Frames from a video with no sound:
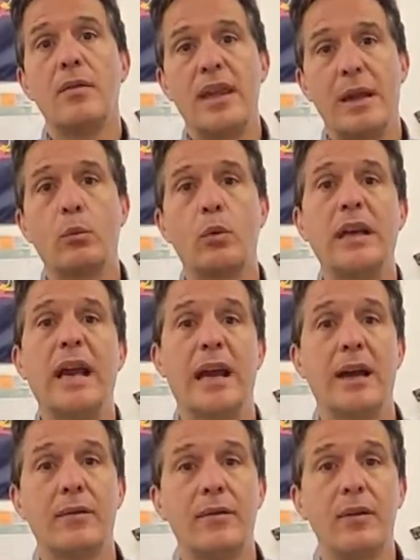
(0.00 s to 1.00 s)
then we
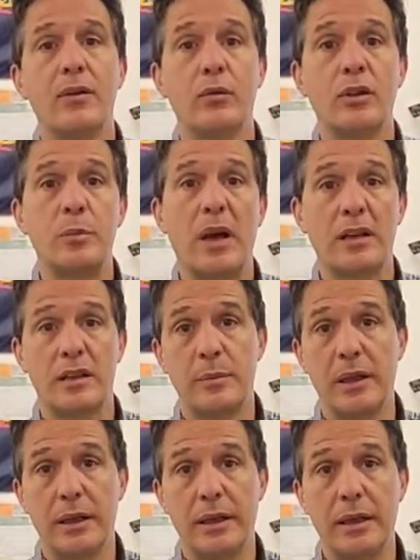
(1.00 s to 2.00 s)
have the
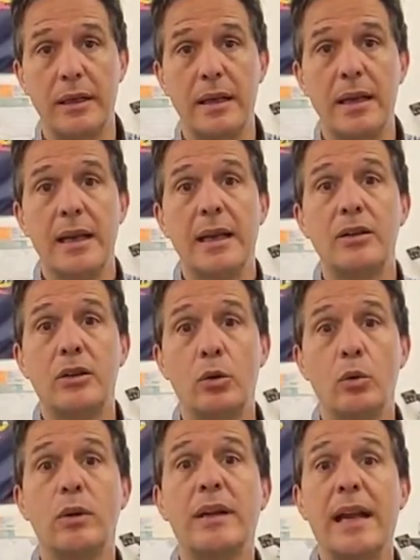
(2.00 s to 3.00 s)
responsibility
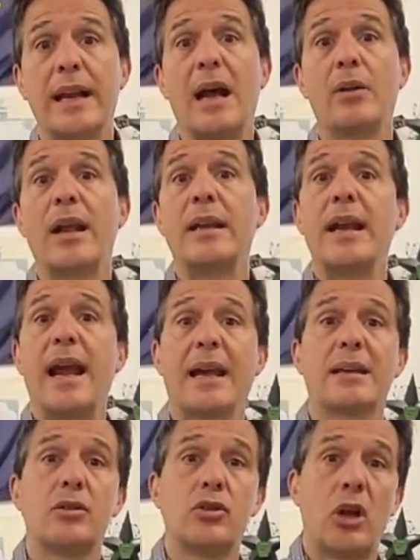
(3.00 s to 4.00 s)
to get out and
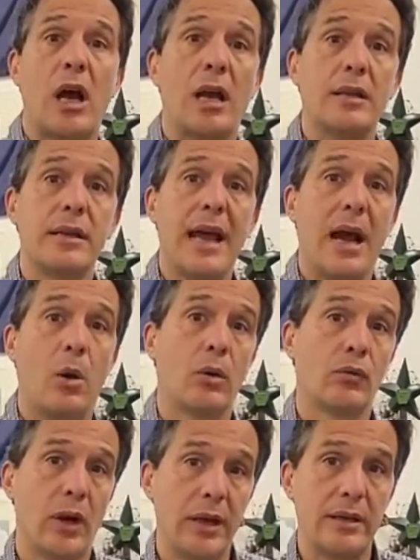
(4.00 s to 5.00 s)
exercise our
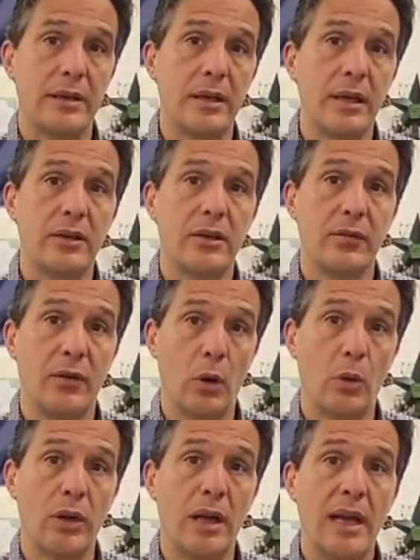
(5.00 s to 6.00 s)
rights to
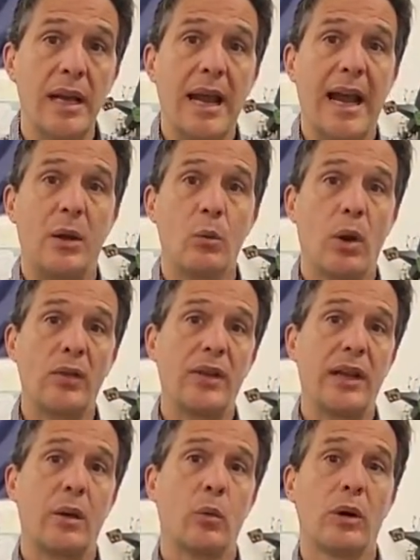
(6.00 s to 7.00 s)
vote. And one
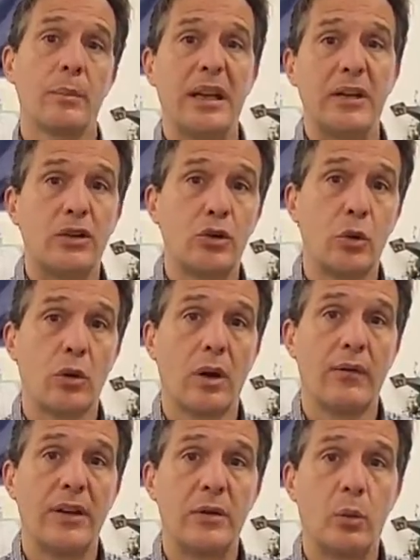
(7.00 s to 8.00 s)
thing I want to make sure
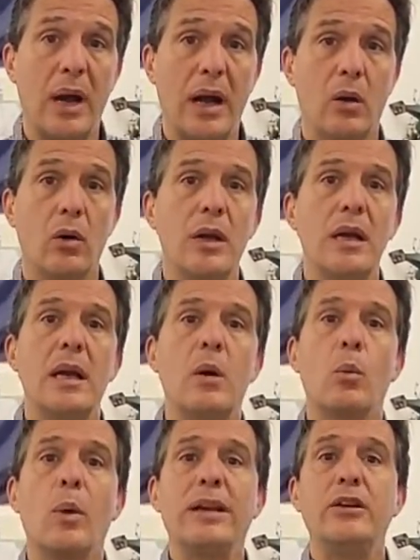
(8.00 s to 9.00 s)
of as well,
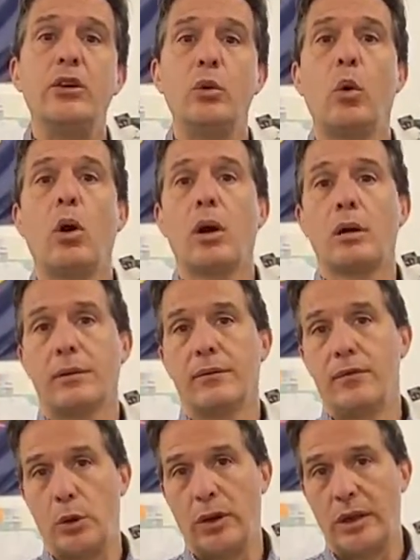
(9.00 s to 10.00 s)
when you are
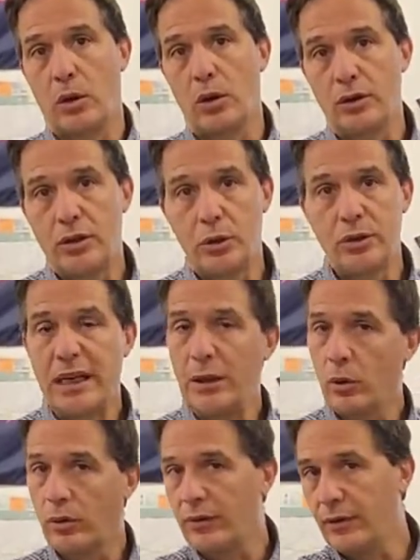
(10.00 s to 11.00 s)
voting on Tuesday,
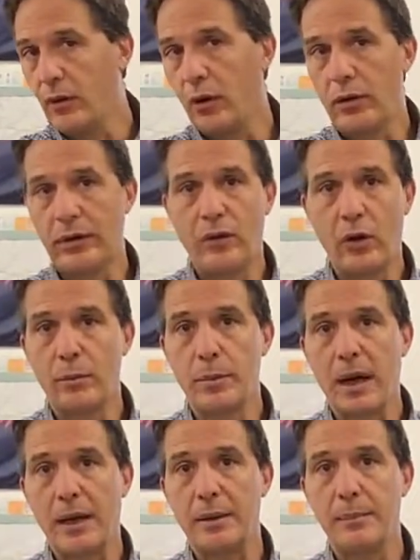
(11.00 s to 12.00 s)
or if you've already voted
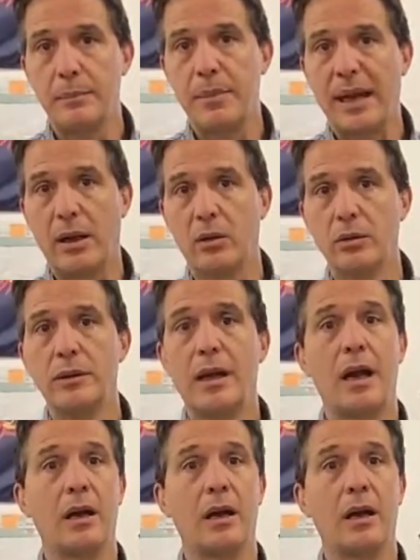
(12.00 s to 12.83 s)
by mail,